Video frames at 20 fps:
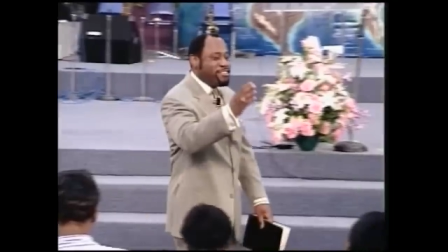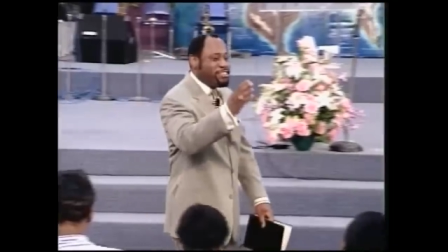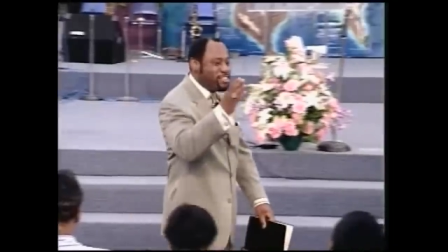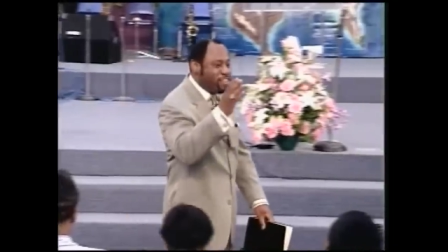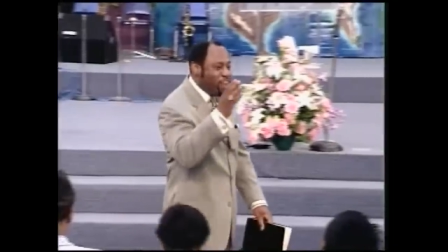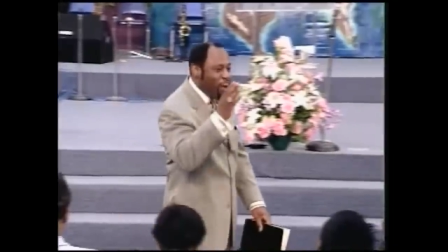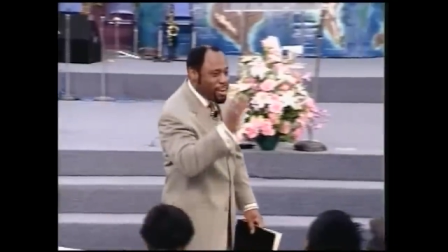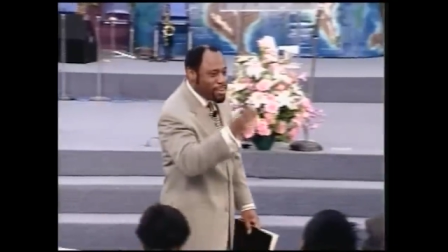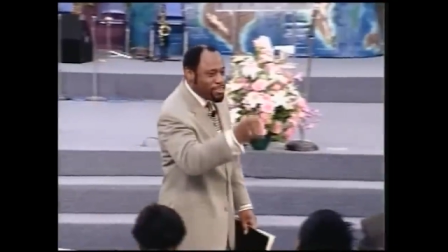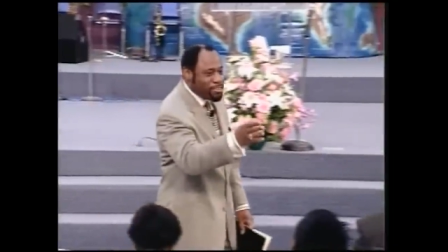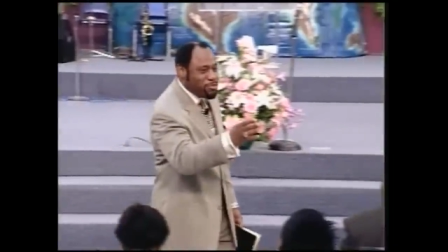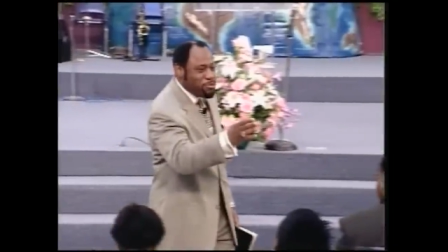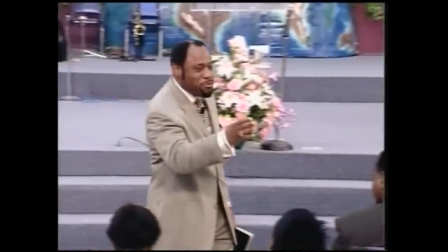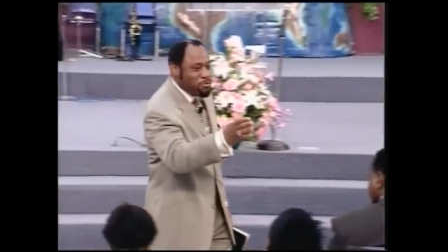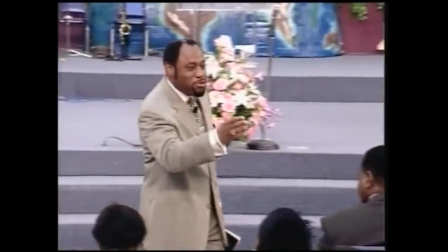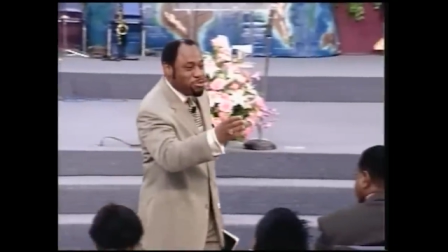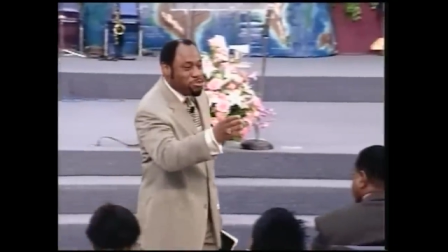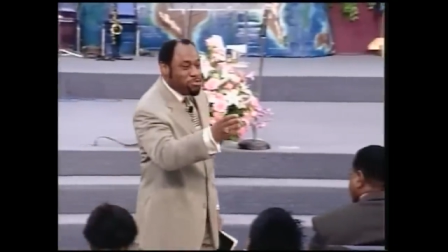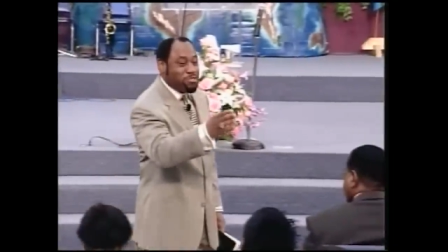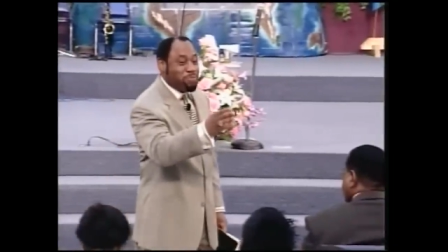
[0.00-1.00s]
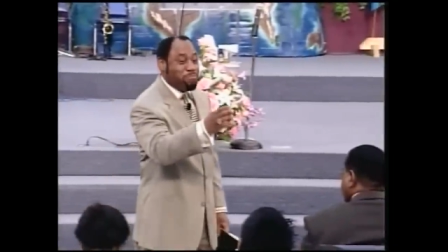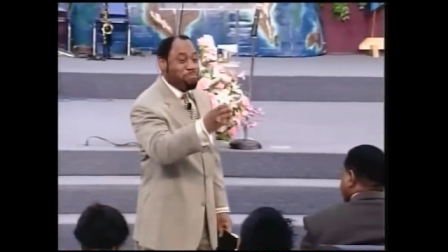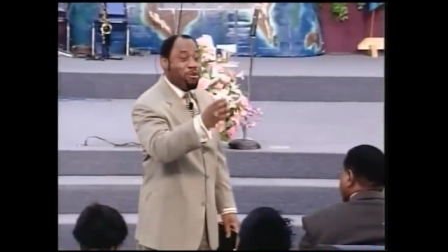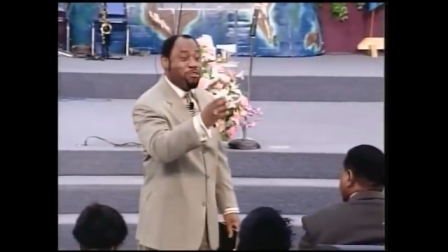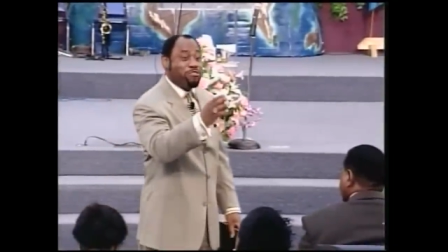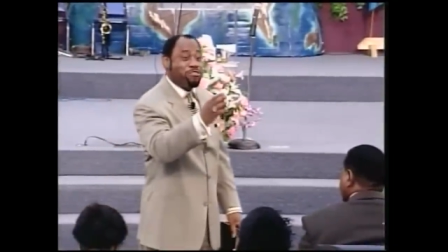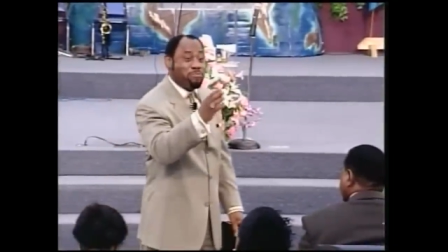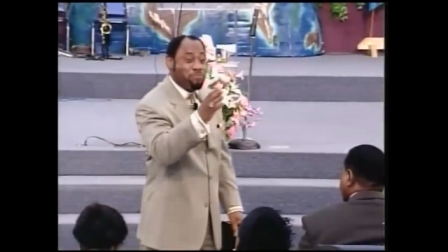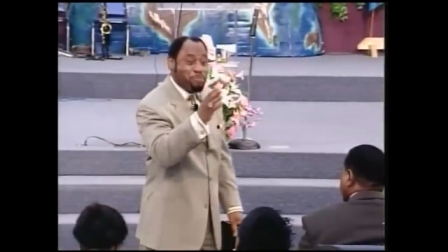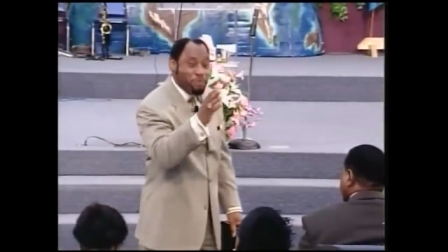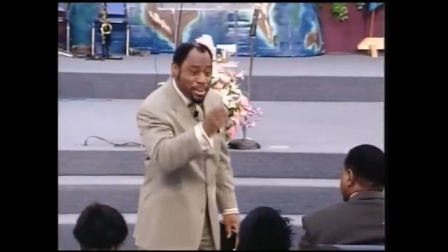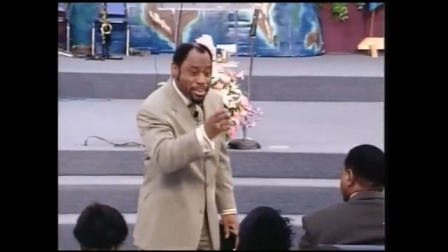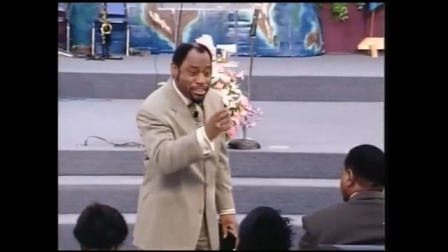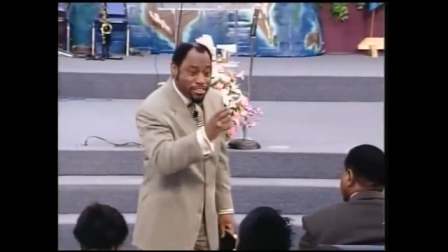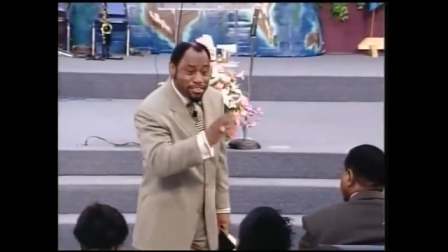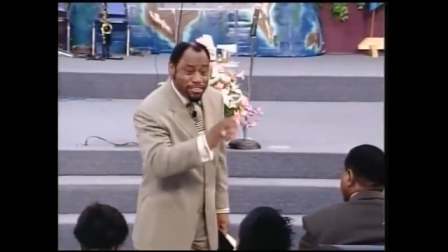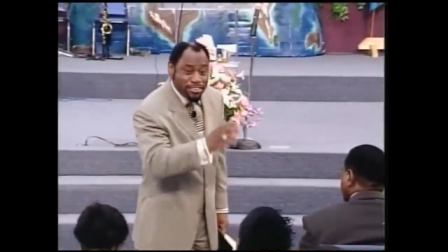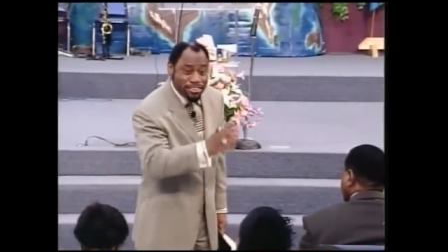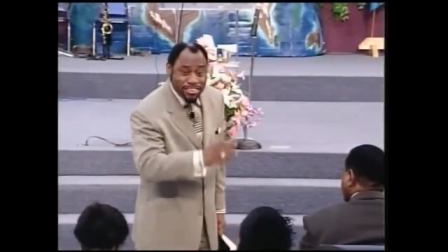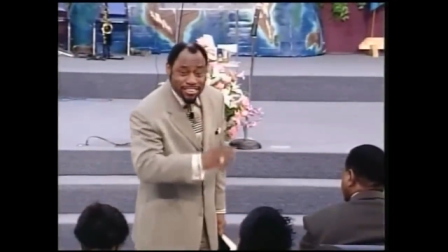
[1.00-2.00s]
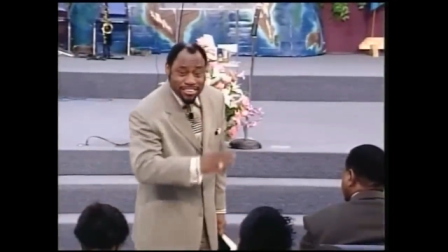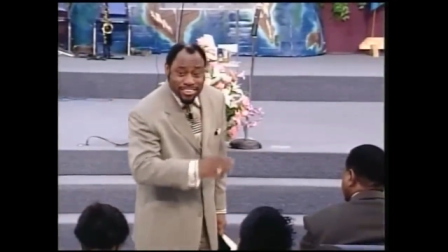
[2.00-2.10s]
not what you're supposed to preach.